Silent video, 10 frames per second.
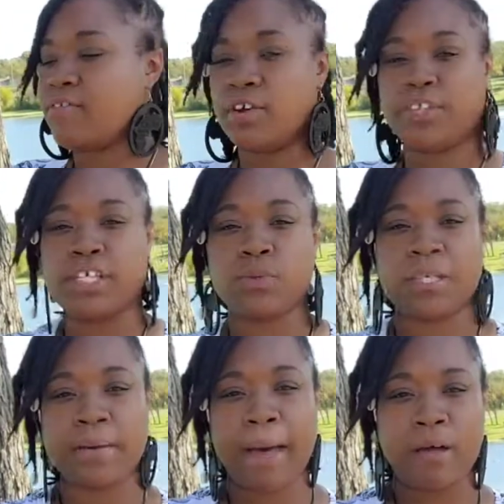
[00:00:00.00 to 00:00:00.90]
This
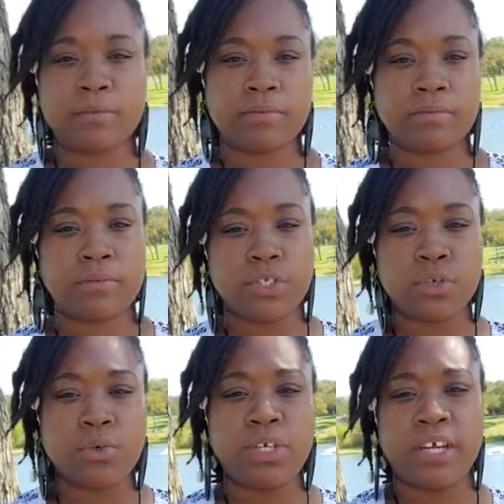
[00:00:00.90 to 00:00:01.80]
was about
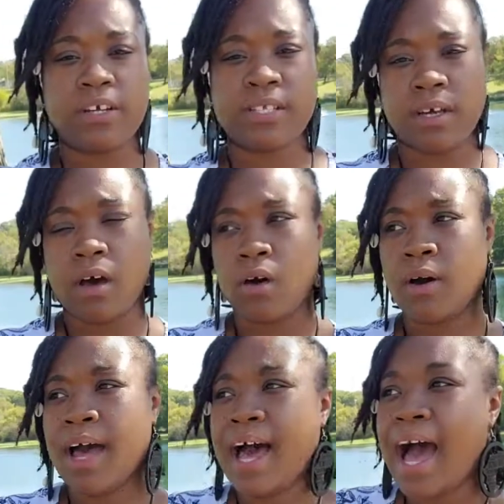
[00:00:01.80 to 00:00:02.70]
2 years ago.
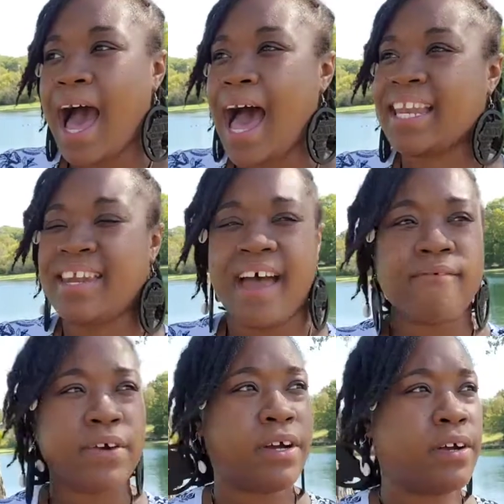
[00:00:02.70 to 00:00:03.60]
I
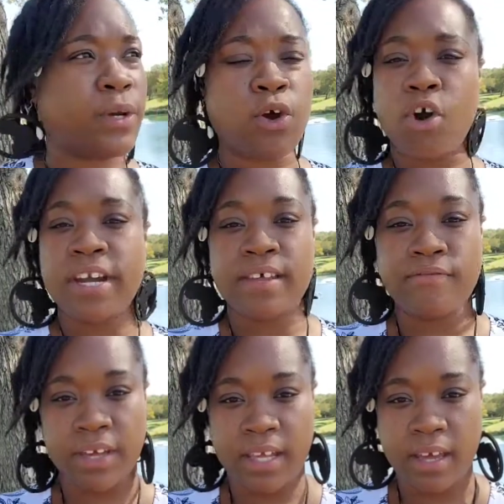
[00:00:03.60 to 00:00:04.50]
never recorded a
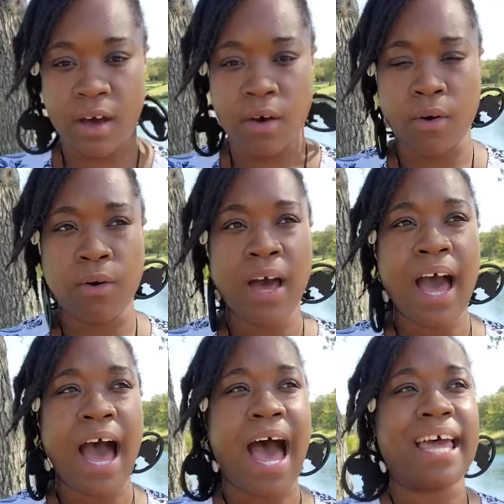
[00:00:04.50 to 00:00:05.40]
video.
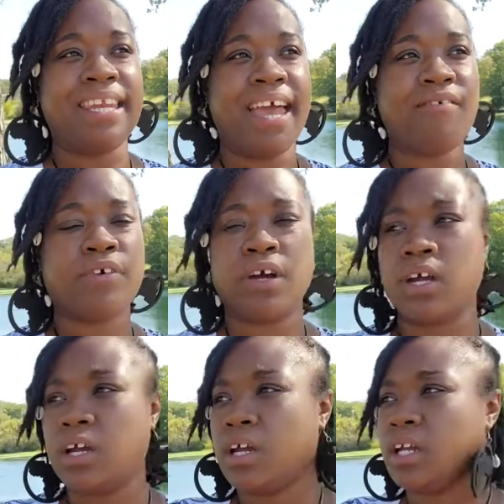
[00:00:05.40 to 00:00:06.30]
I
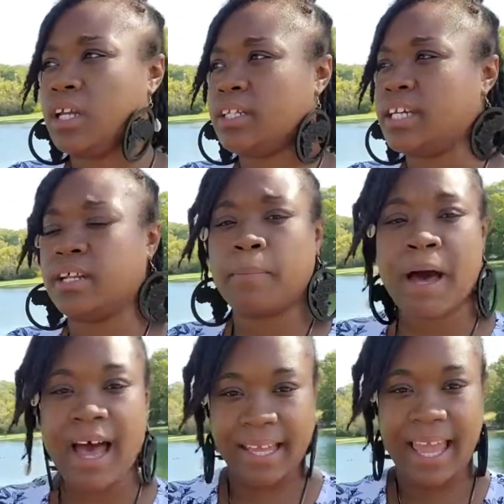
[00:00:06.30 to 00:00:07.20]
never did a
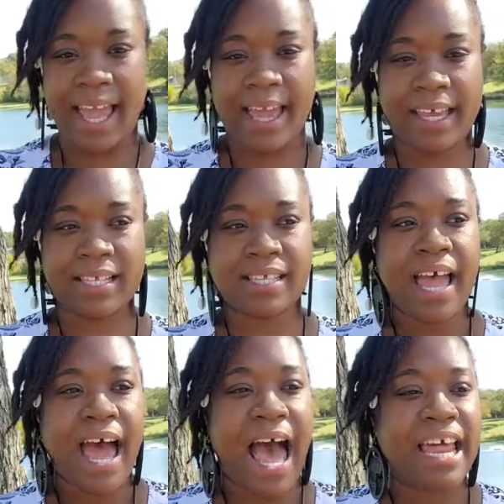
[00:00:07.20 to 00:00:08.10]
podcast.
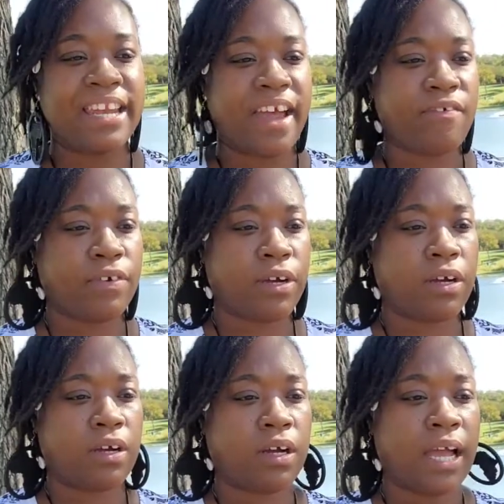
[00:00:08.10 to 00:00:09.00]
I
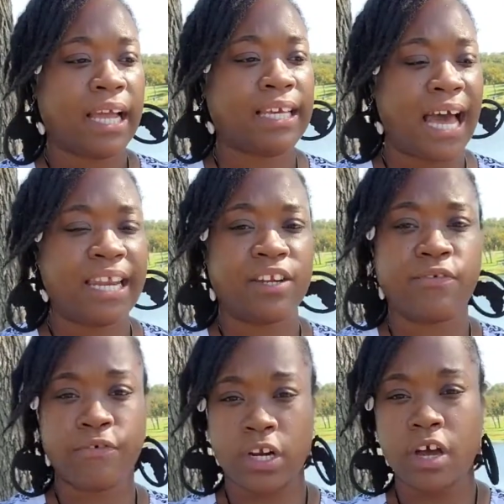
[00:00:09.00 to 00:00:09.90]
never got in the
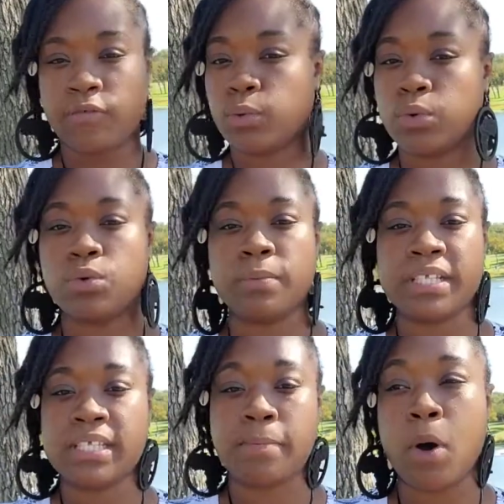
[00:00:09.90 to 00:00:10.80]
front of a room and
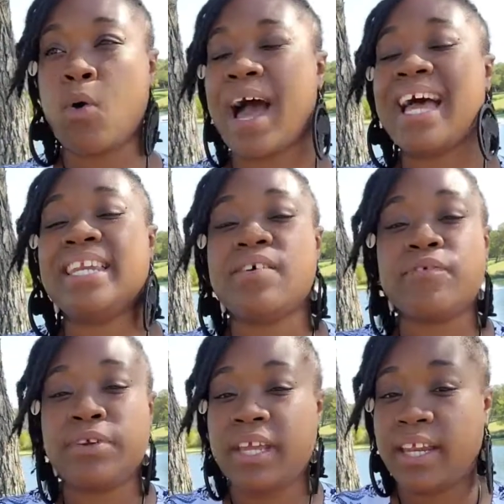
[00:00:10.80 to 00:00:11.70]
spoke. I
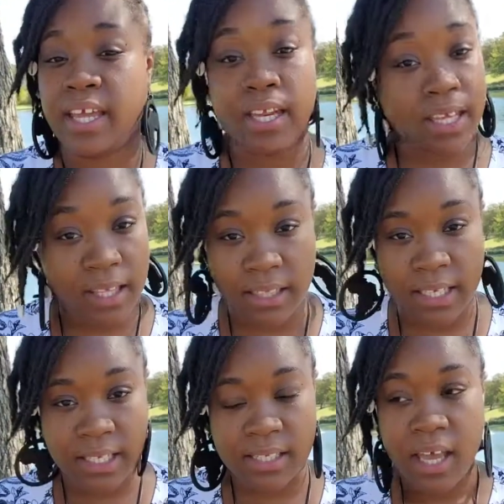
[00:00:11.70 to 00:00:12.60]
never did any of
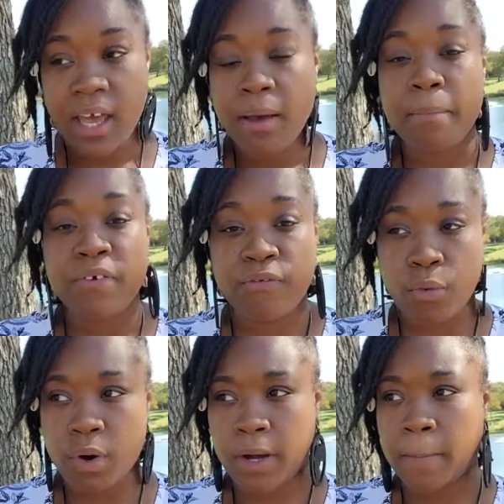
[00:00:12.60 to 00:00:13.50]
this
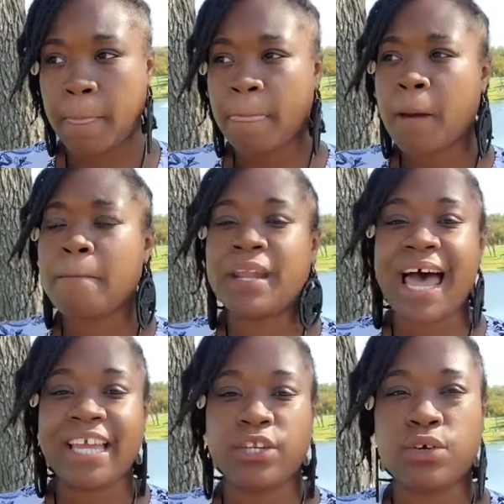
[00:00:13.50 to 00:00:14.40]
before. But
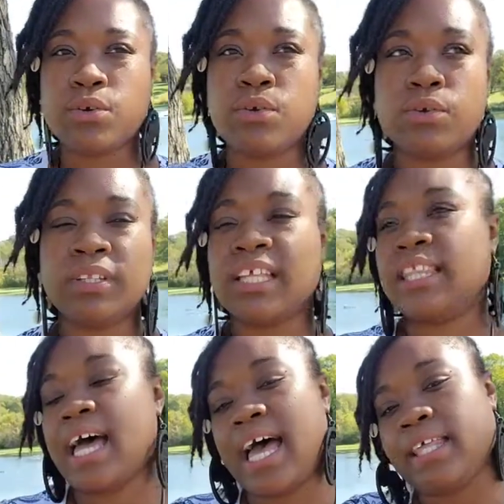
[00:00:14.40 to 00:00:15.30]
I knew
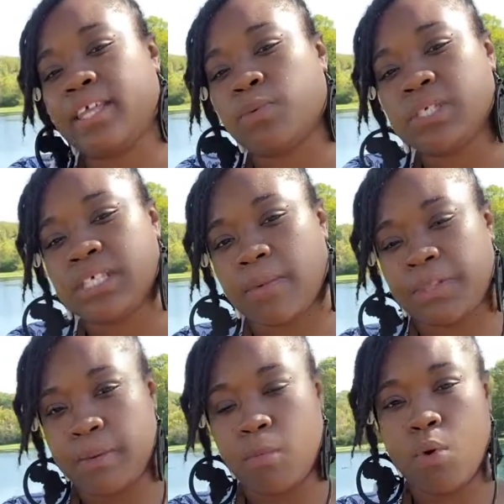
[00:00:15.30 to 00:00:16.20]
that there was
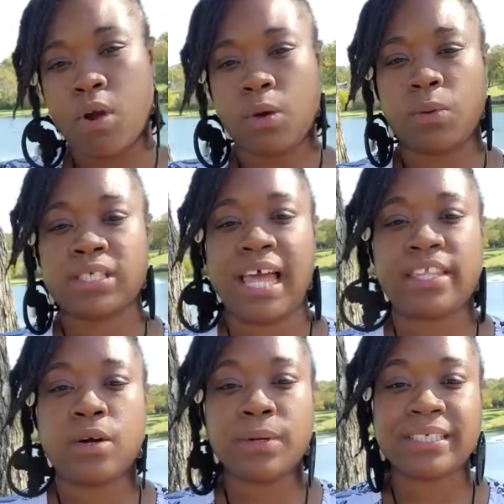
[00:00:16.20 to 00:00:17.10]
something more. It was like
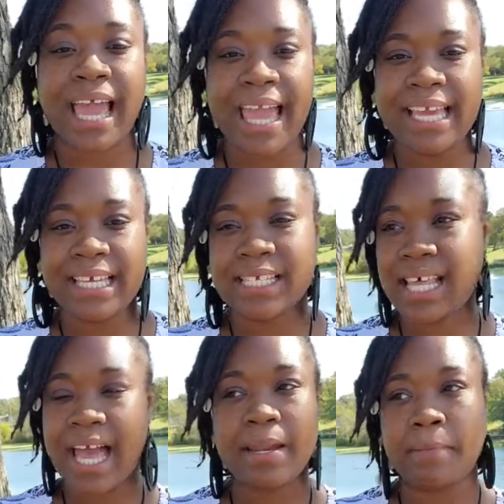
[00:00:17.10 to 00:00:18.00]
there was an ache
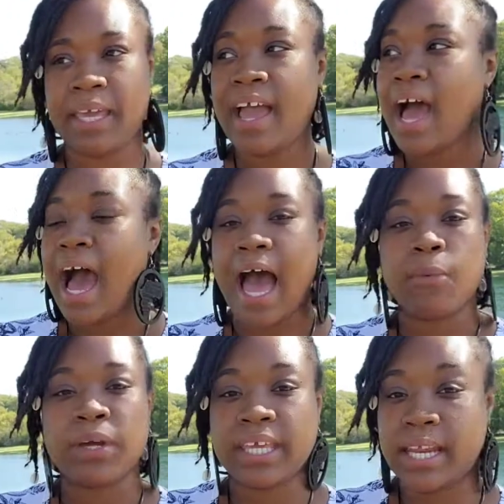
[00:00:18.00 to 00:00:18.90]
inside of me. I
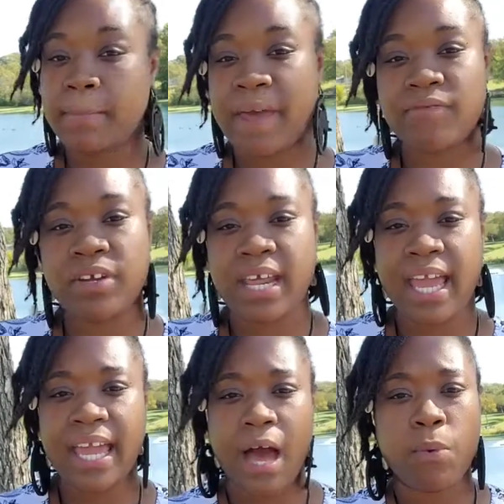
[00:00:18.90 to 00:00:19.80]
would get up every
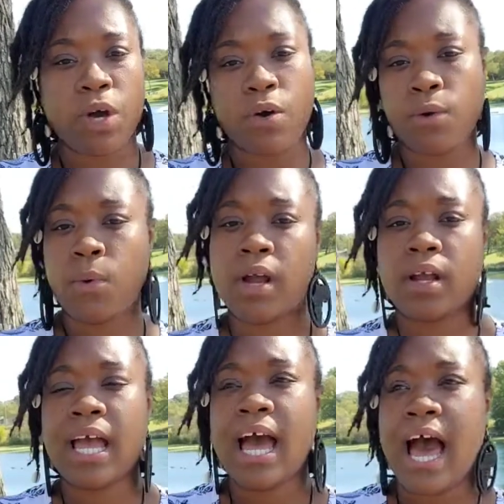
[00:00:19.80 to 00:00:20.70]
day. I would go to
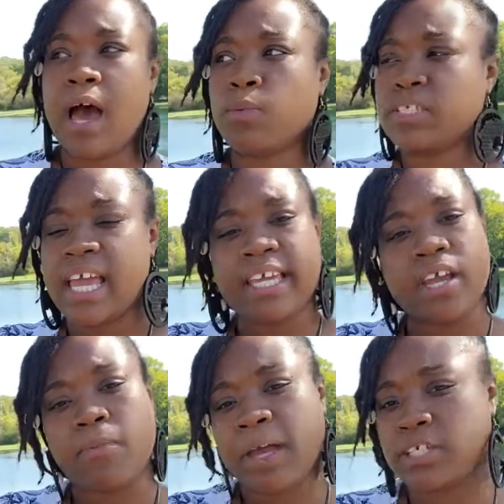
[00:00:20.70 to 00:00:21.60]
work. I would take
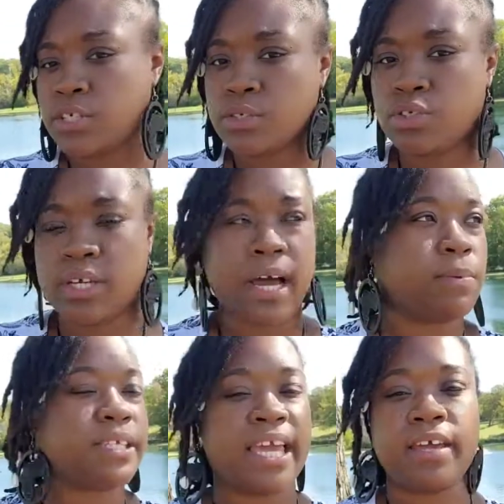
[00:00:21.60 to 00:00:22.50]
care of my children. I
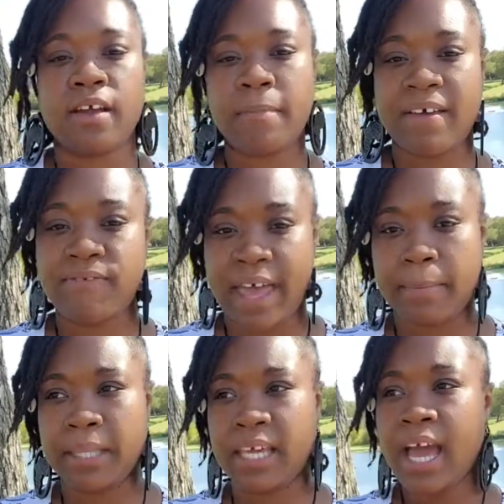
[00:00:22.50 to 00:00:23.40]
would take care of my
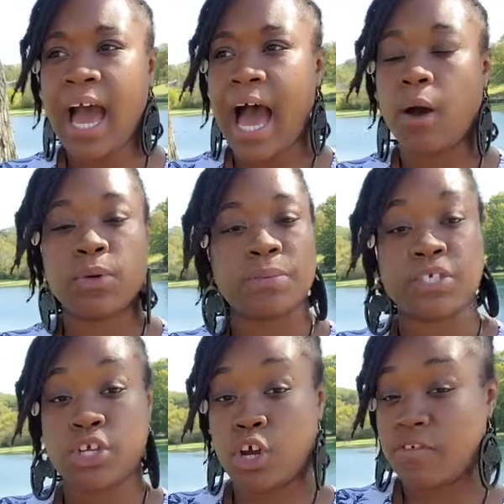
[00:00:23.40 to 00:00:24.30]
family. I would
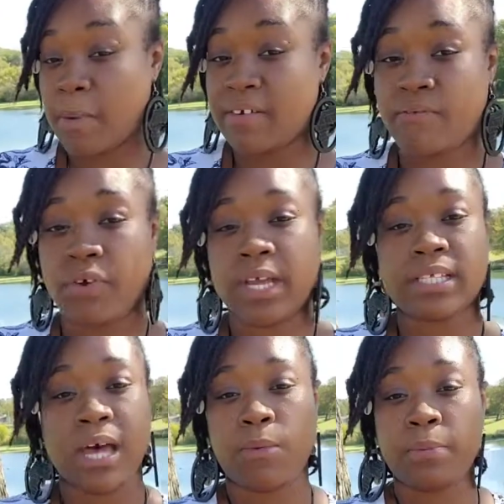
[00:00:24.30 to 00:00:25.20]
serve my friends.
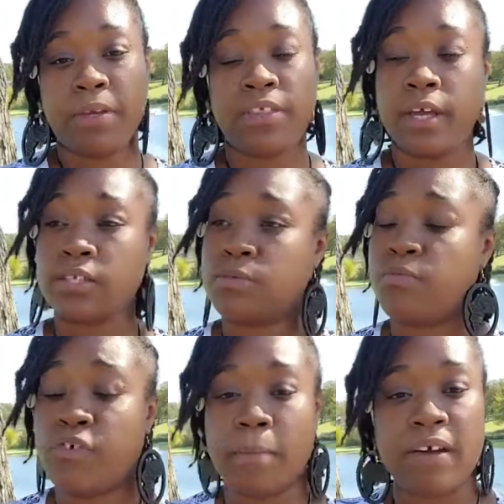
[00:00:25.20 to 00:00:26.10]
I would be there
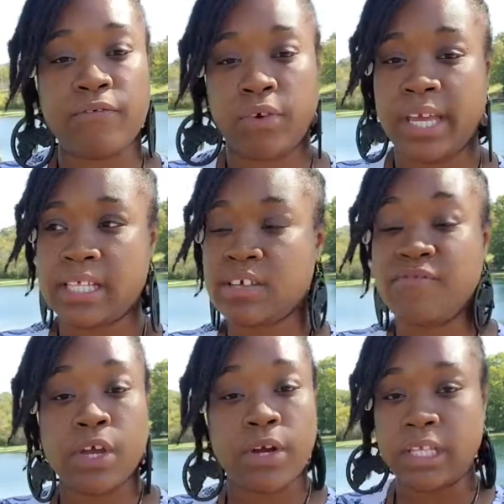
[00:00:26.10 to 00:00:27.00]
for my friends,
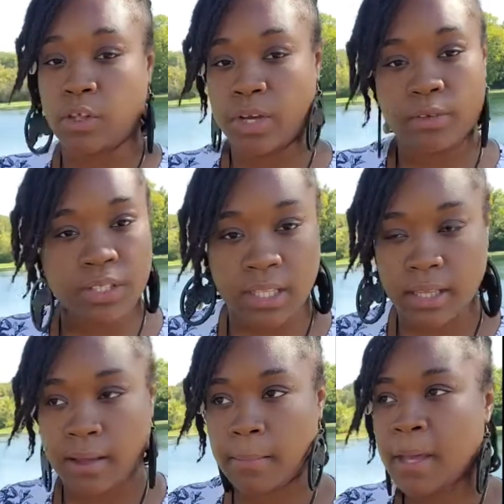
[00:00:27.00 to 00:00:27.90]
very loyal to
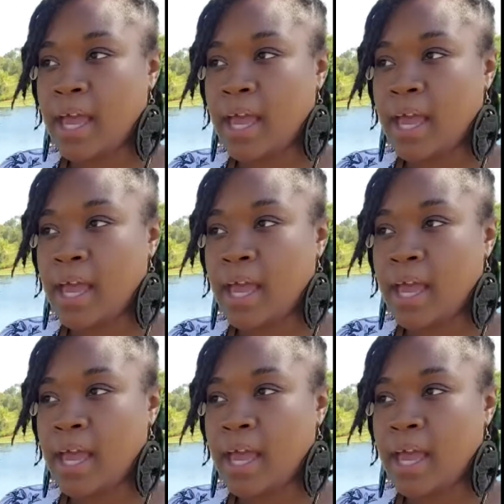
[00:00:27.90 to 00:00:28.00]
them.